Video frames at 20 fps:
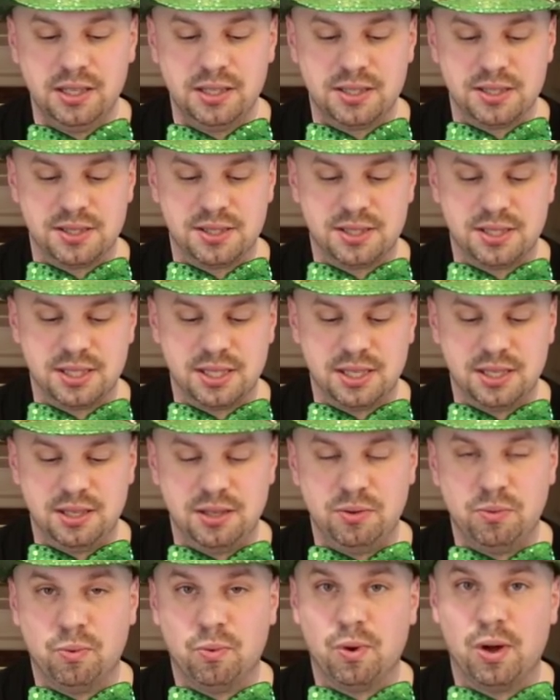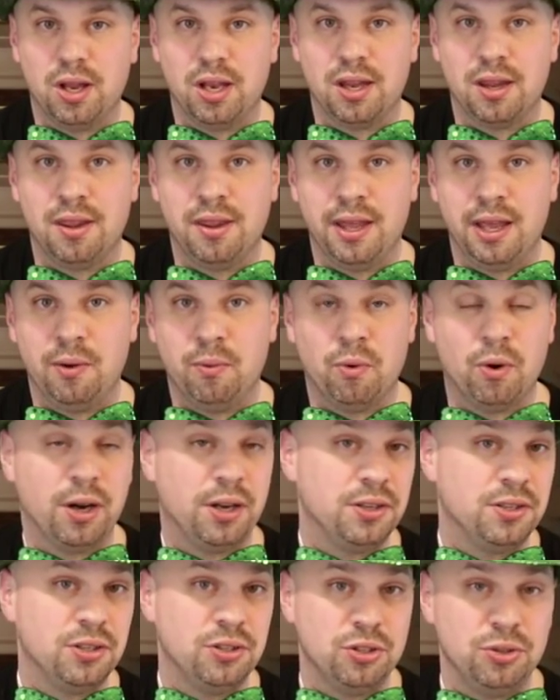to see what they
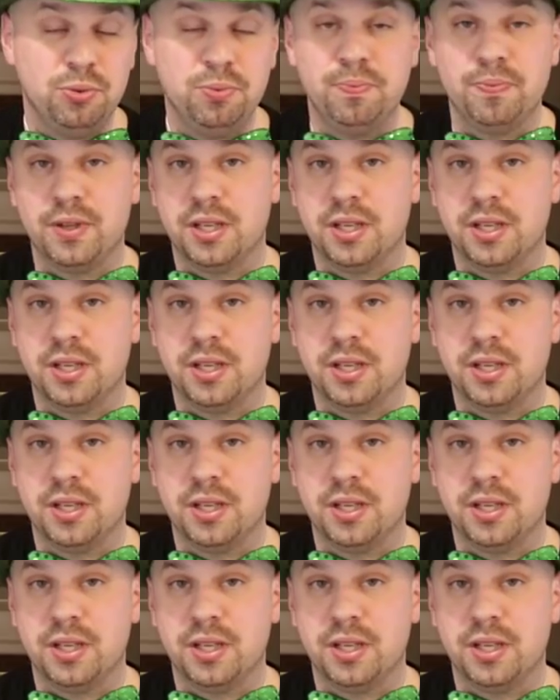wanted to do